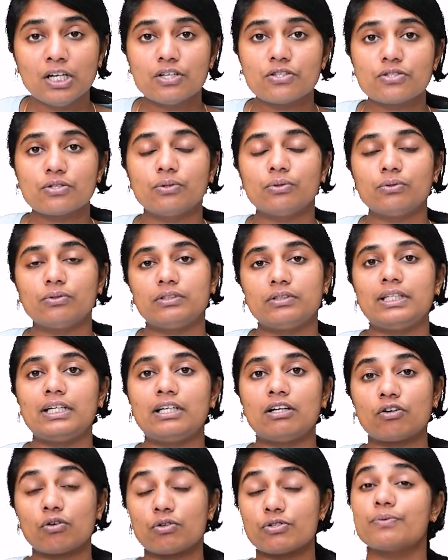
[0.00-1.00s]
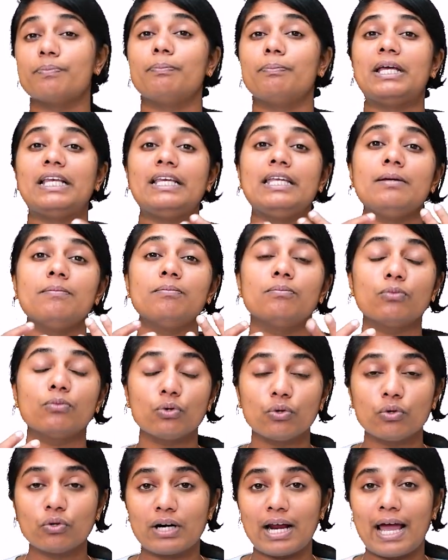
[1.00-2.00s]
So there are also many
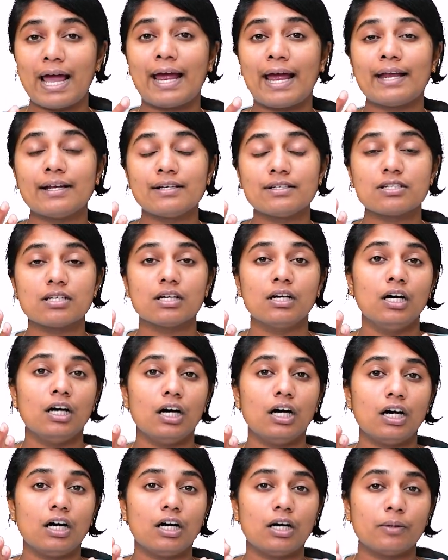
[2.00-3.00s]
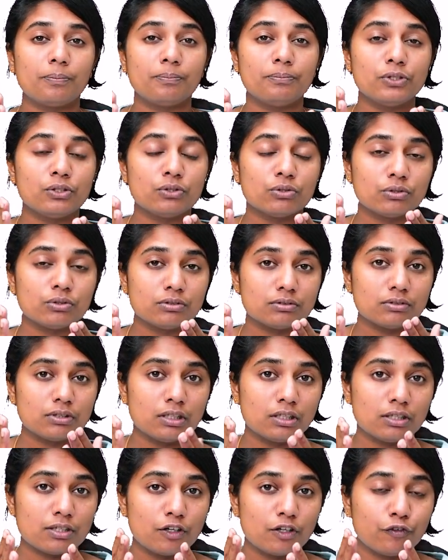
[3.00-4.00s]
more, and
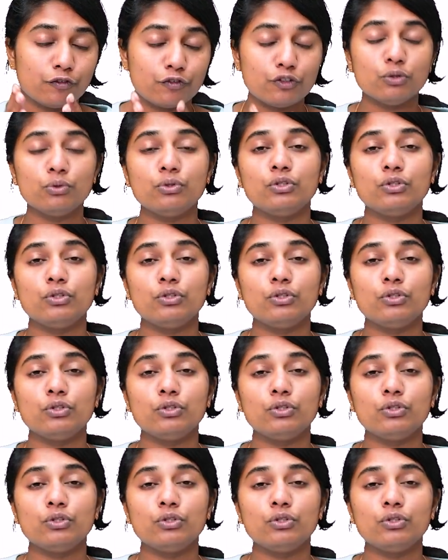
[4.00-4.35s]
a few